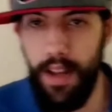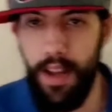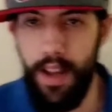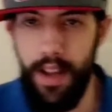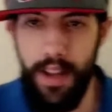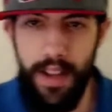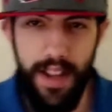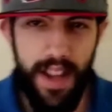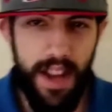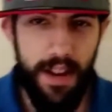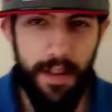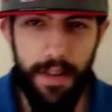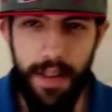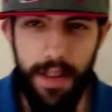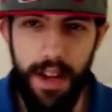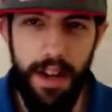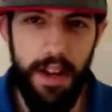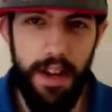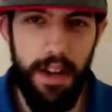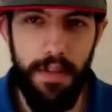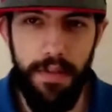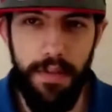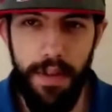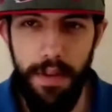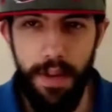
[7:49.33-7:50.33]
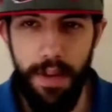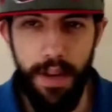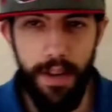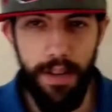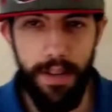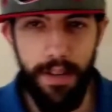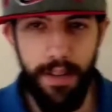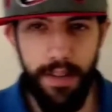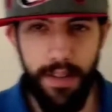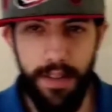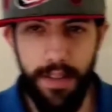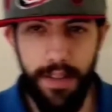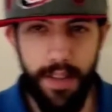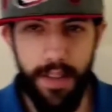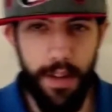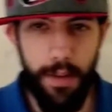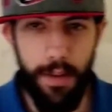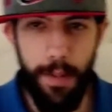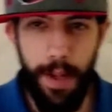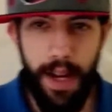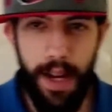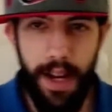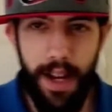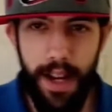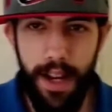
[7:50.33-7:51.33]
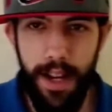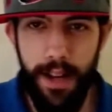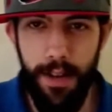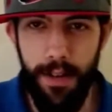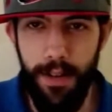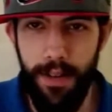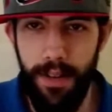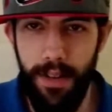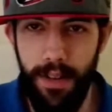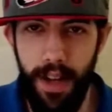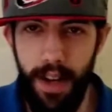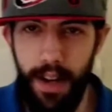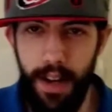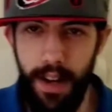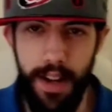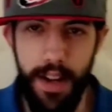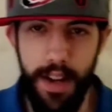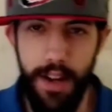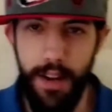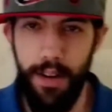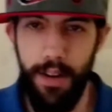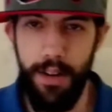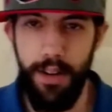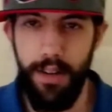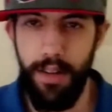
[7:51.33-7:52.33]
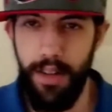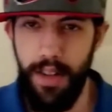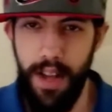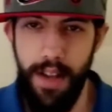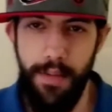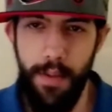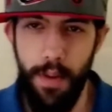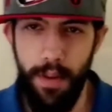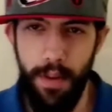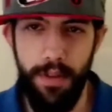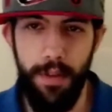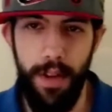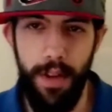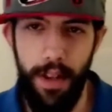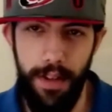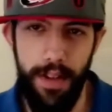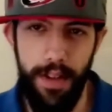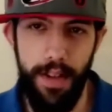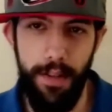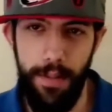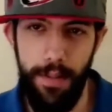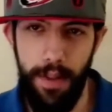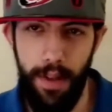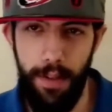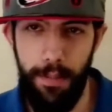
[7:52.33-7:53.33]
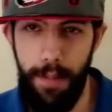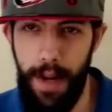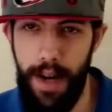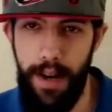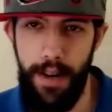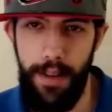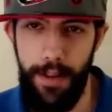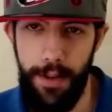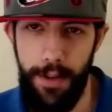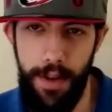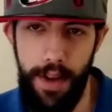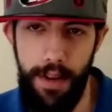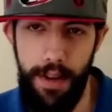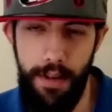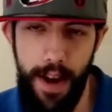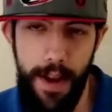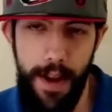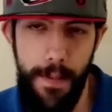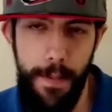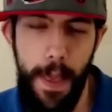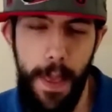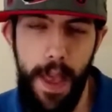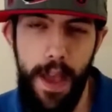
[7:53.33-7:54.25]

here and there, a few years go by, or a year, every once in a while he comes on by to the tree, right?